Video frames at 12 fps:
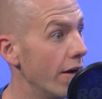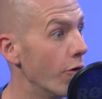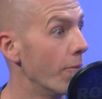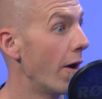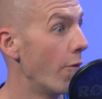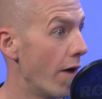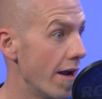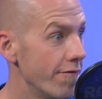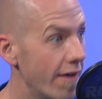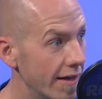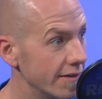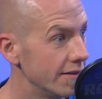or my wife
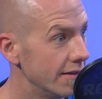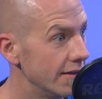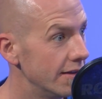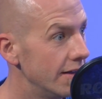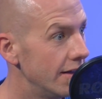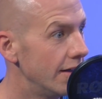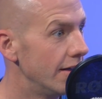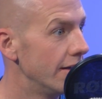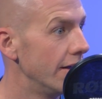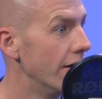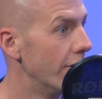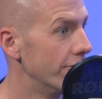has to,
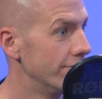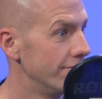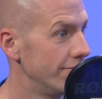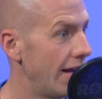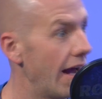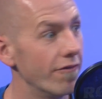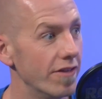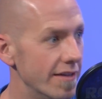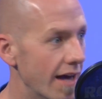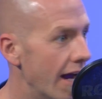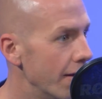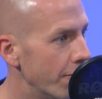have the
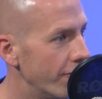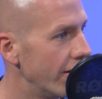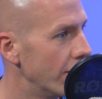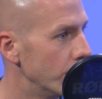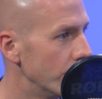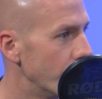time available to